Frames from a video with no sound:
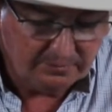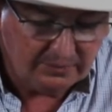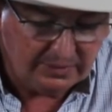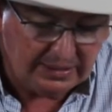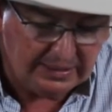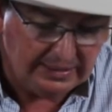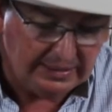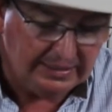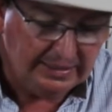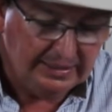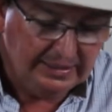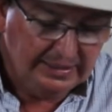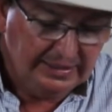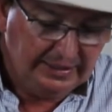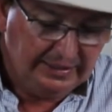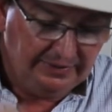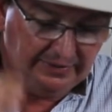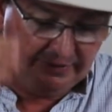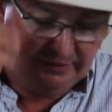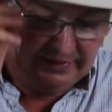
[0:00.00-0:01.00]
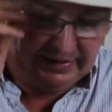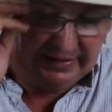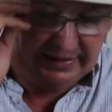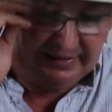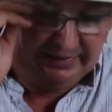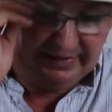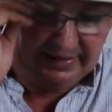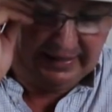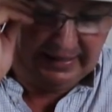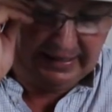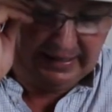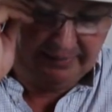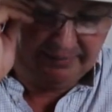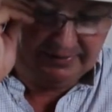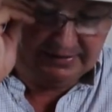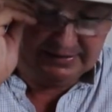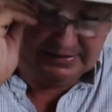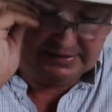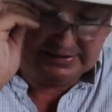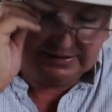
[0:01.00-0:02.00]
And that
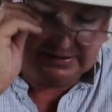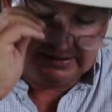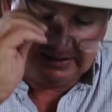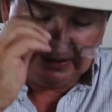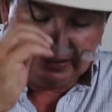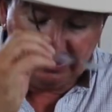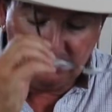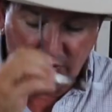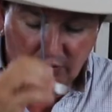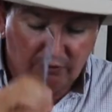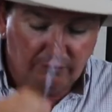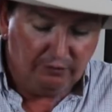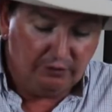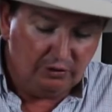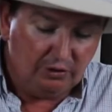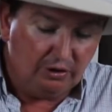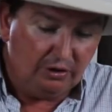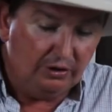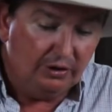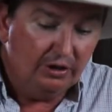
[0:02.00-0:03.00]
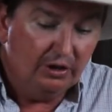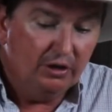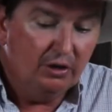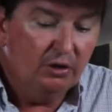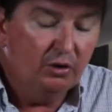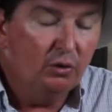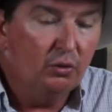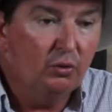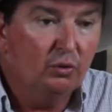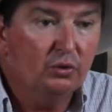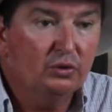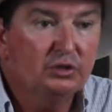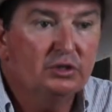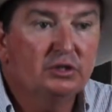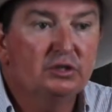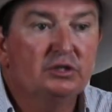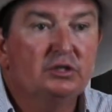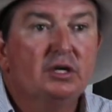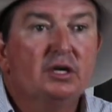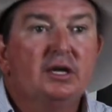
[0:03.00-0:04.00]
happens an awful lot.
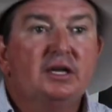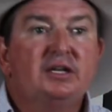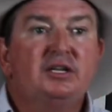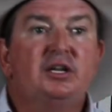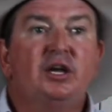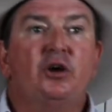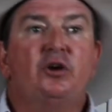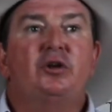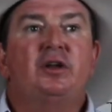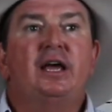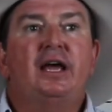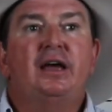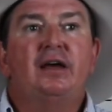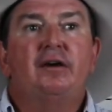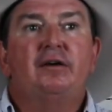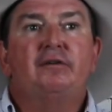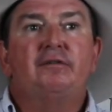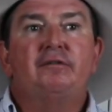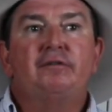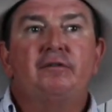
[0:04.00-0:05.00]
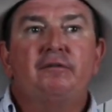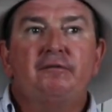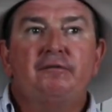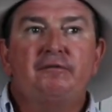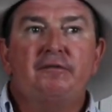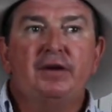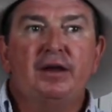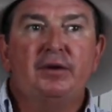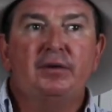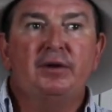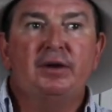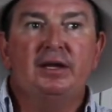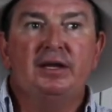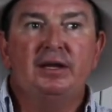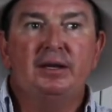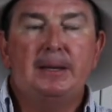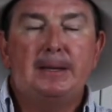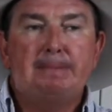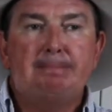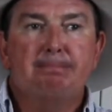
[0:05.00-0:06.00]
Horses don't have
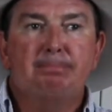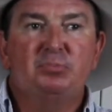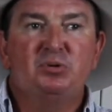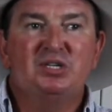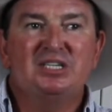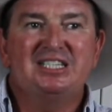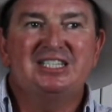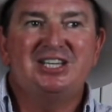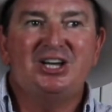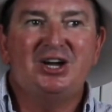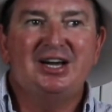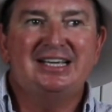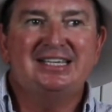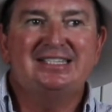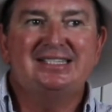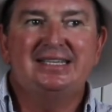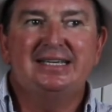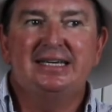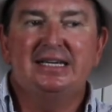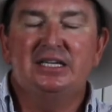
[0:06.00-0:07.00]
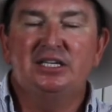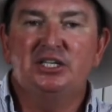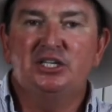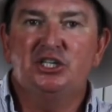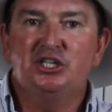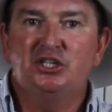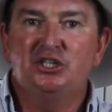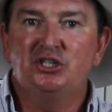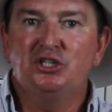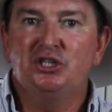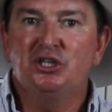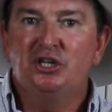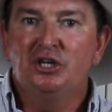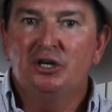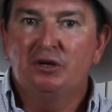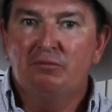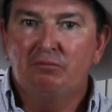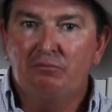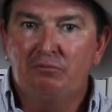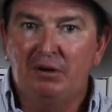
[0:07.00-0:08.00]
very precisely conditioned
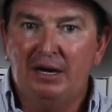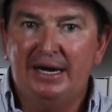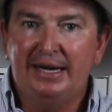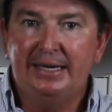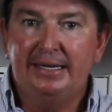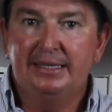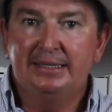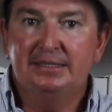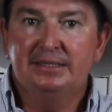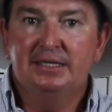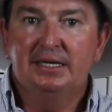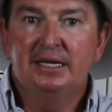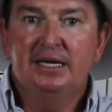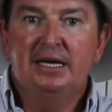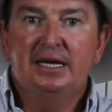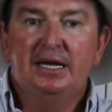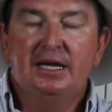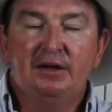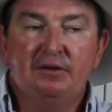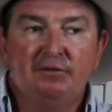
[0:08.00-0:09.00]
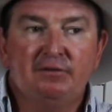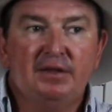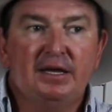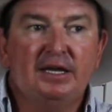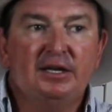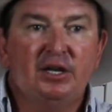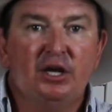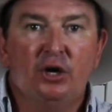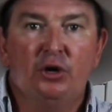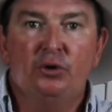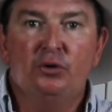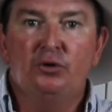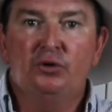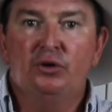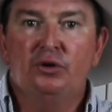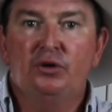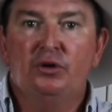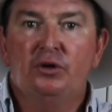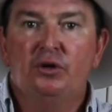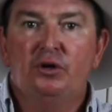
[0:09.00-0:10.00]
brakes. If they don't,
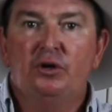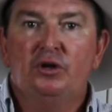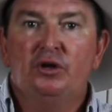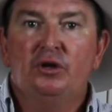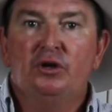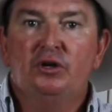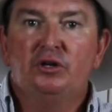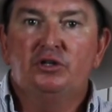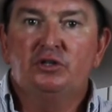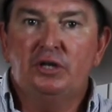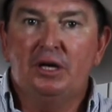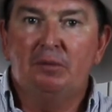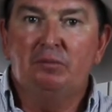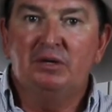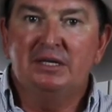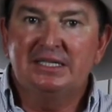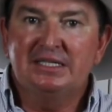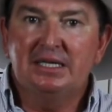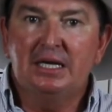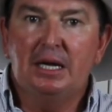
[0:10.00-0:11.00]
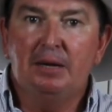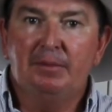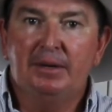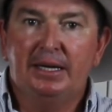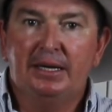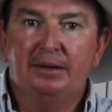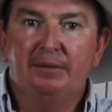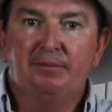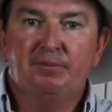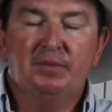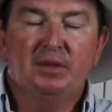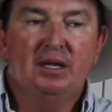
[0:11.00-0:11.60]
trouble is coming.